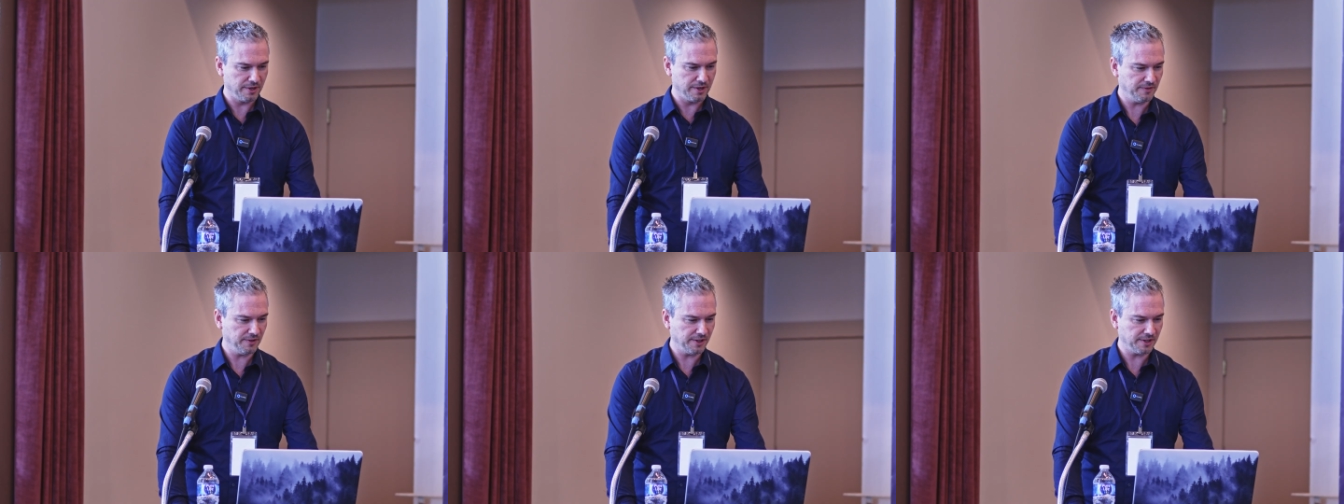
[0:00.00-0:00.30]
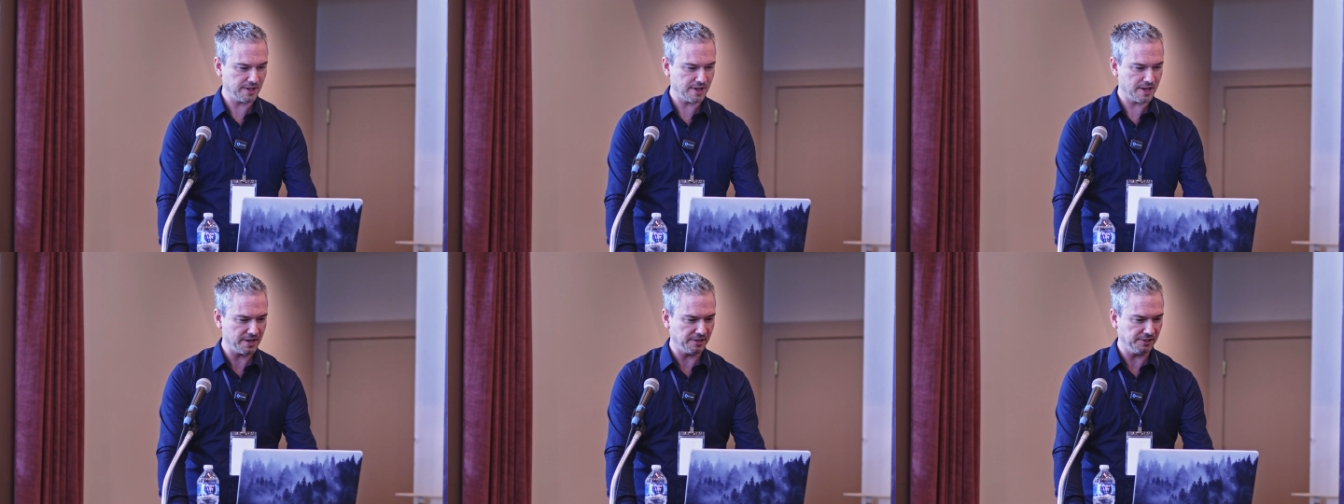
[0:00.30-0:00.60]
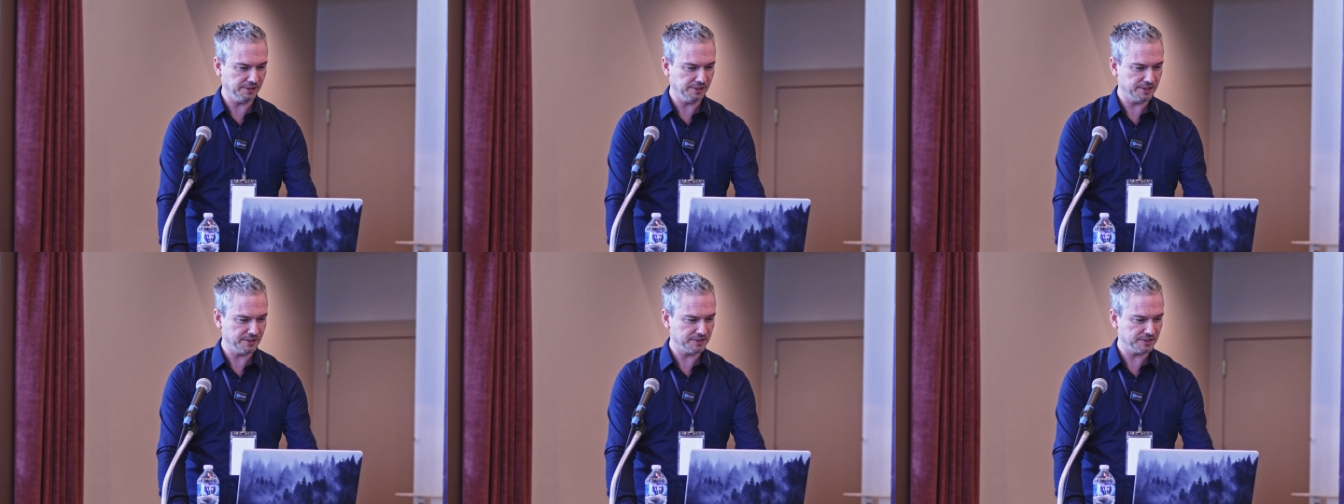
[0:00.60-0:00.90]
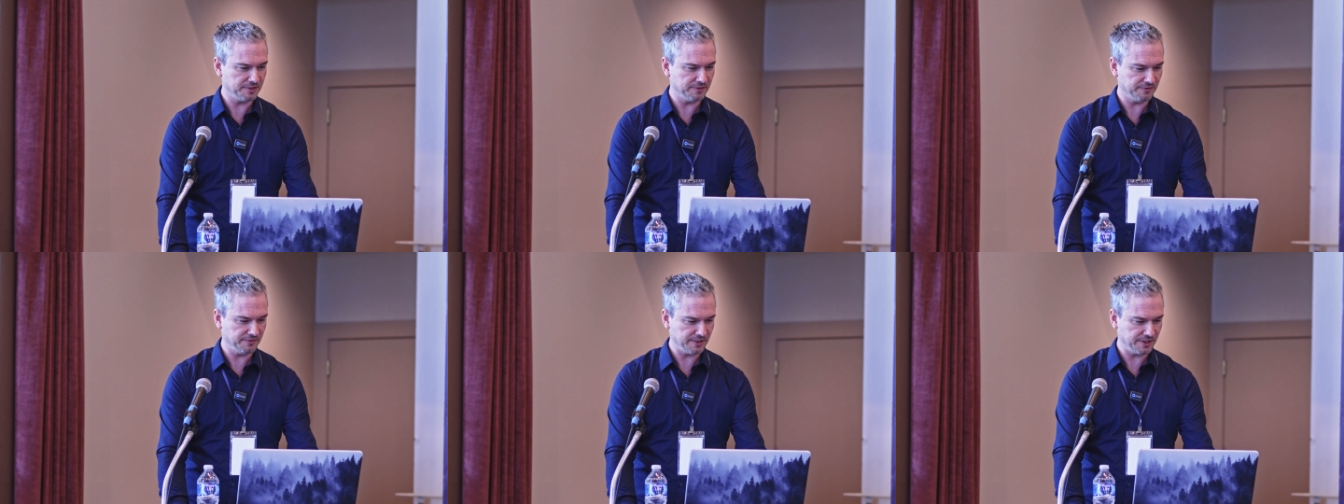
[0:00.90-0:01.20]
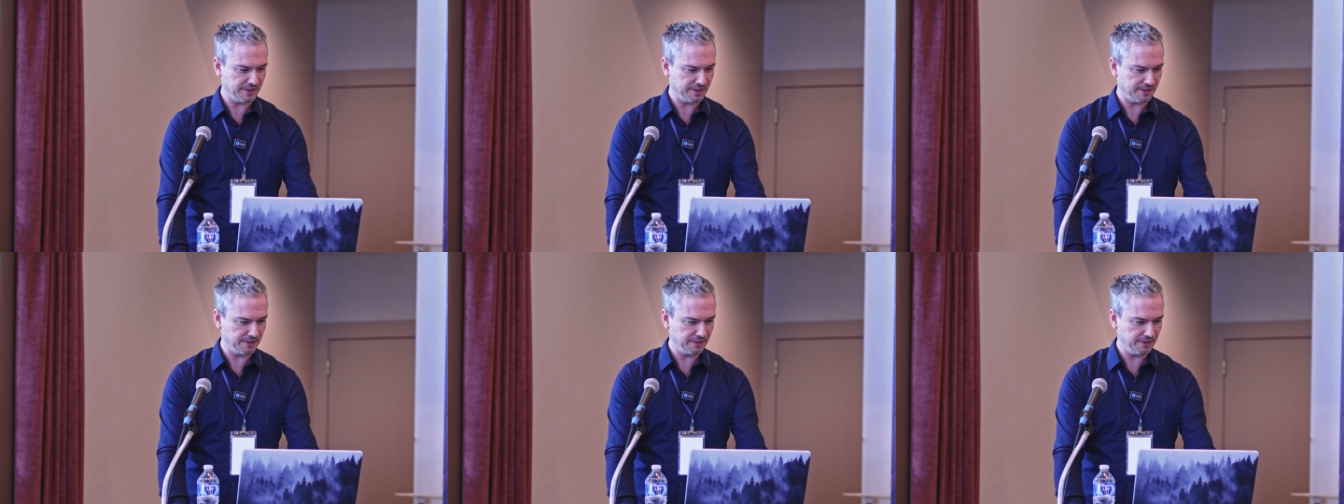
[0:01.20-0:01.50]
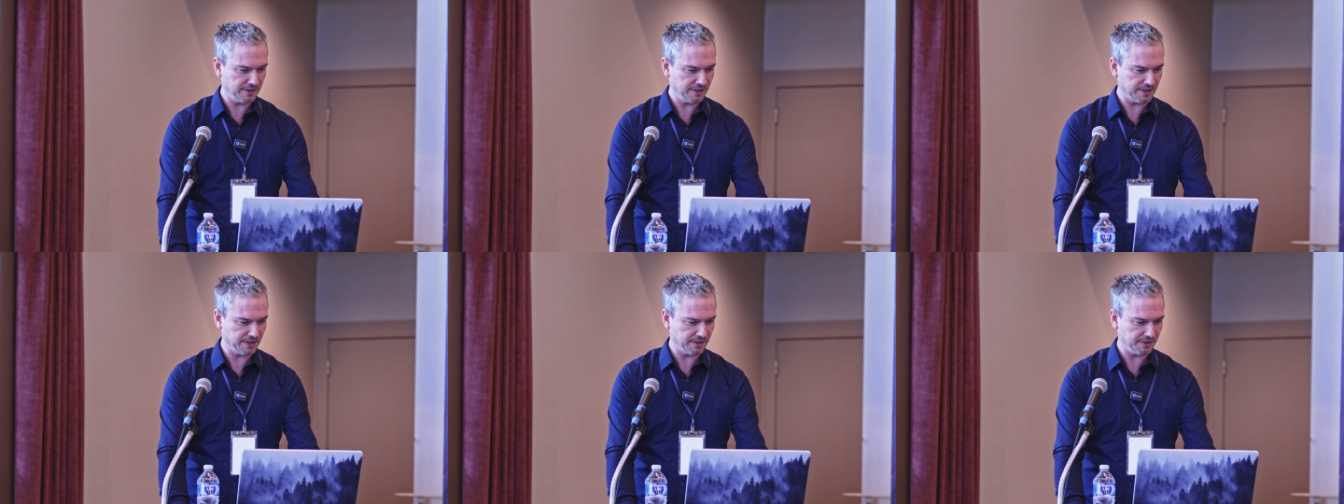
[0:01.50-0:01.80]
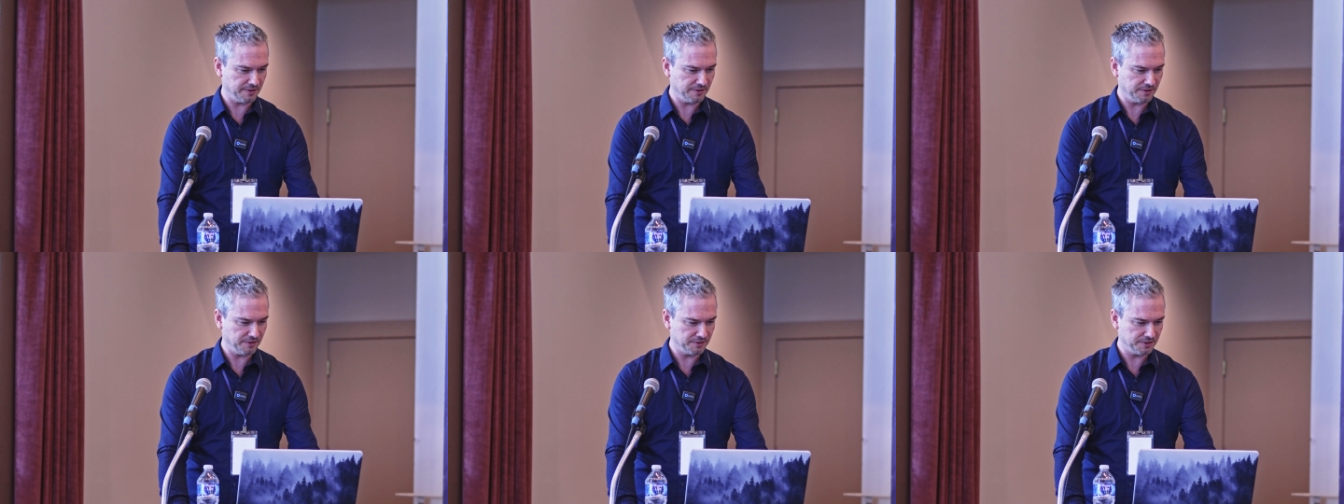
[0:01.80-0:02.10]
I feel like I had a list of, uh,
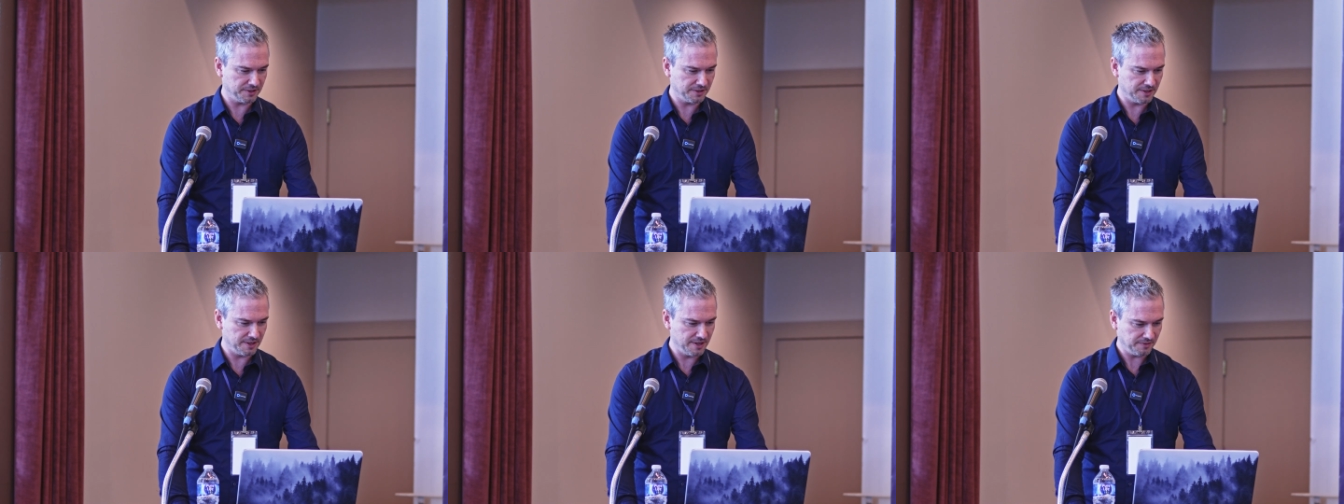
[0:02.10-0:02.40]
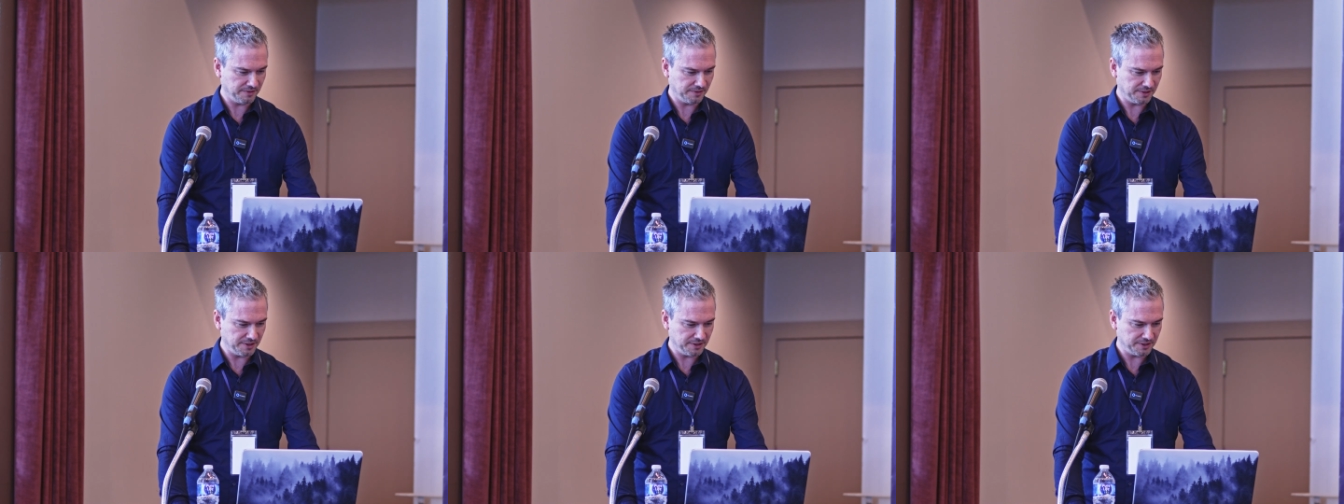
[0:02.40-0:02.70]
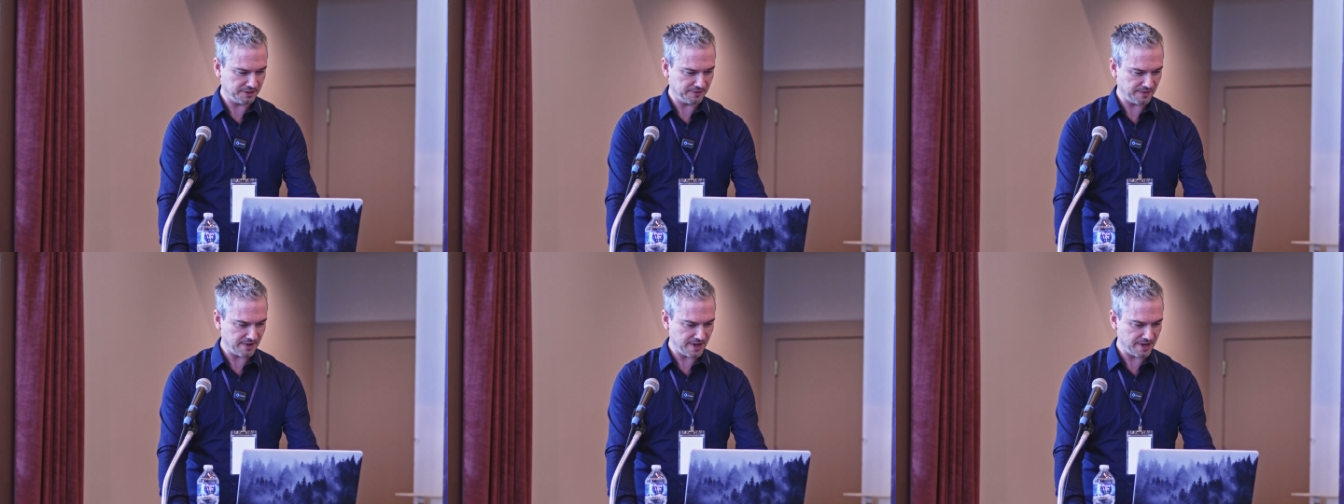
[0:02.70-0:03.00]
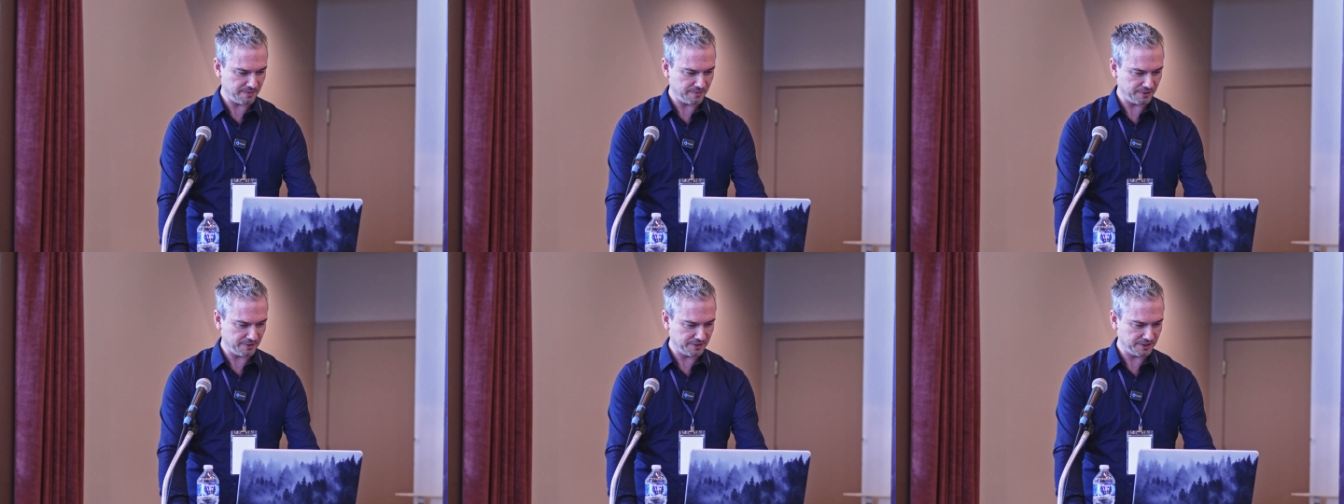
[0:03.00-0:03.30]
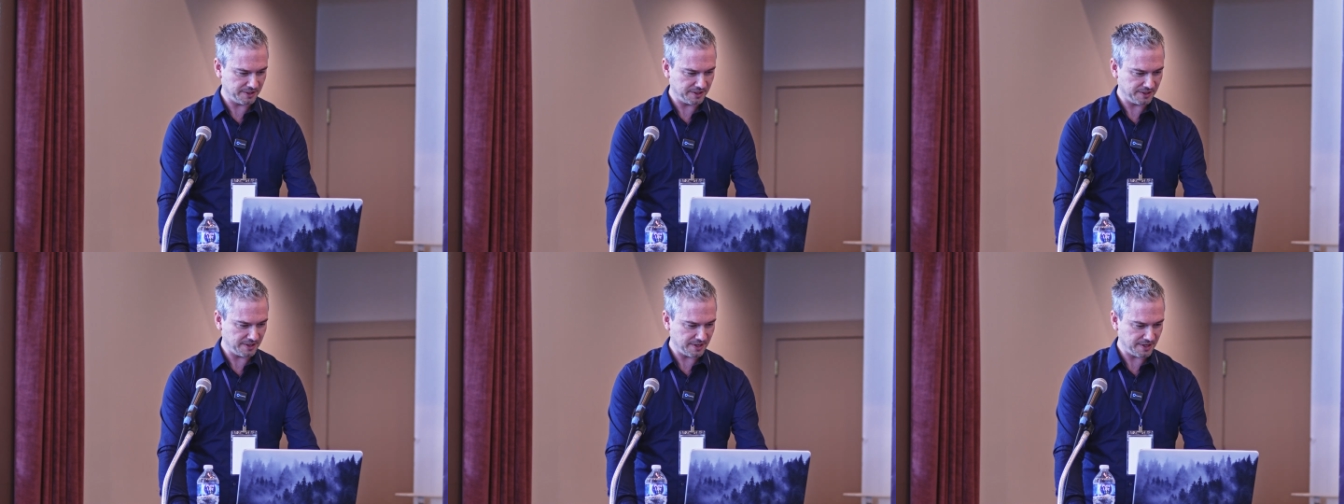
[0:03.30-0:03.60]
yeah, there's list of animals.